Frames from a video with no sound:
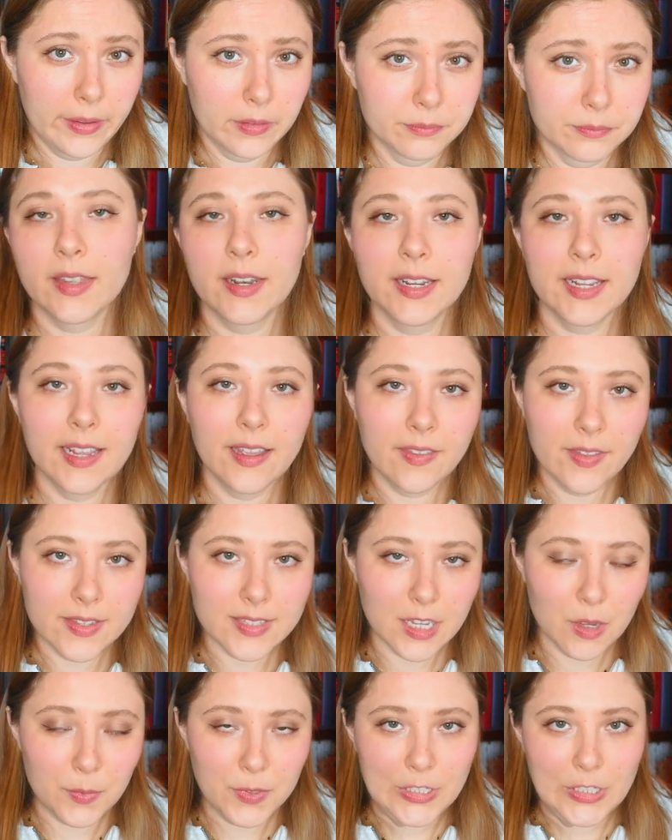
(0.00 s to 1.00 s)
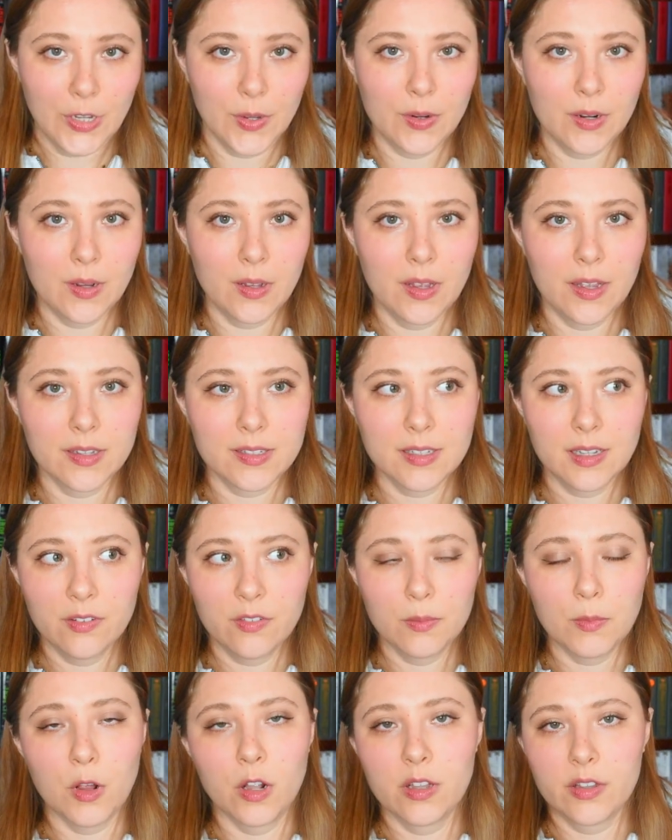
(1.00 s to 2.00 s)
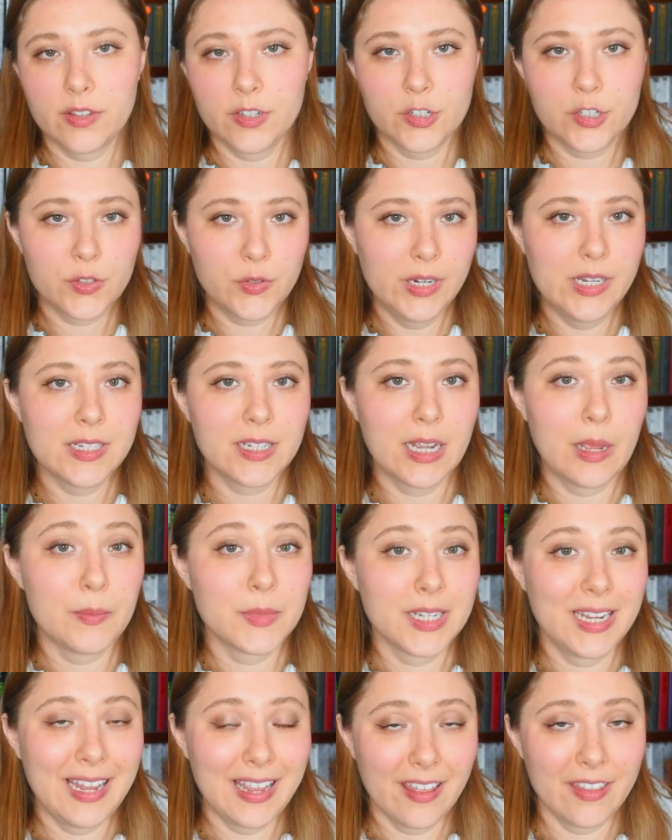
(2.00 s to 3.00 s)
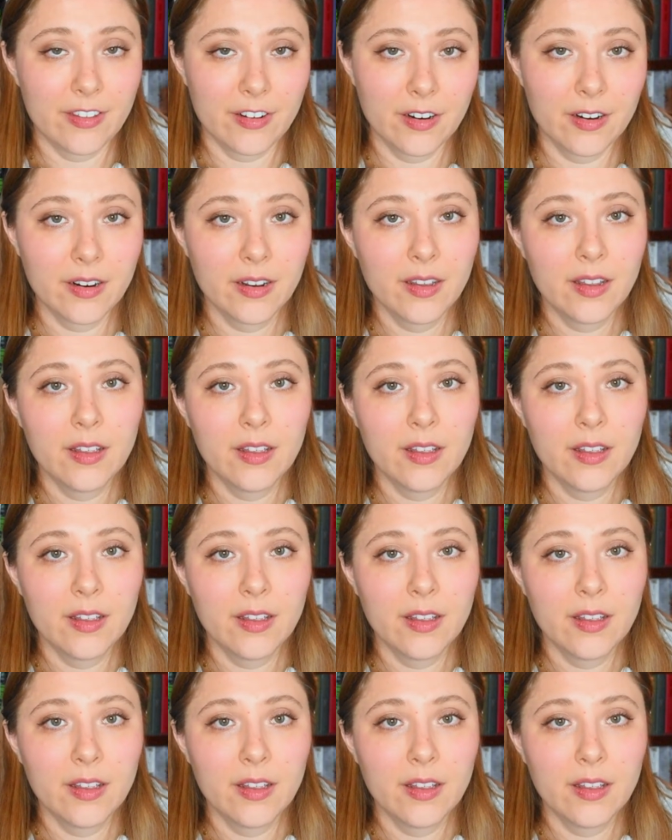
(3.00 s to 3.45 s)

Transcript: And then again, this episode, aside from all of their screen time together,